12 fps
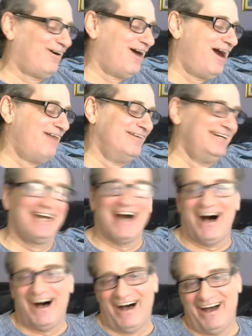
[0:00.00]
every
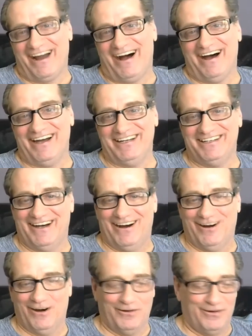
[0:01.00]
guy I
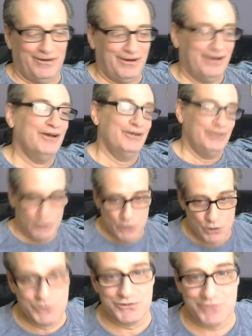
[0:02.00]
know,
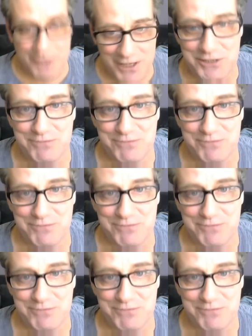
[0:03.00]
use this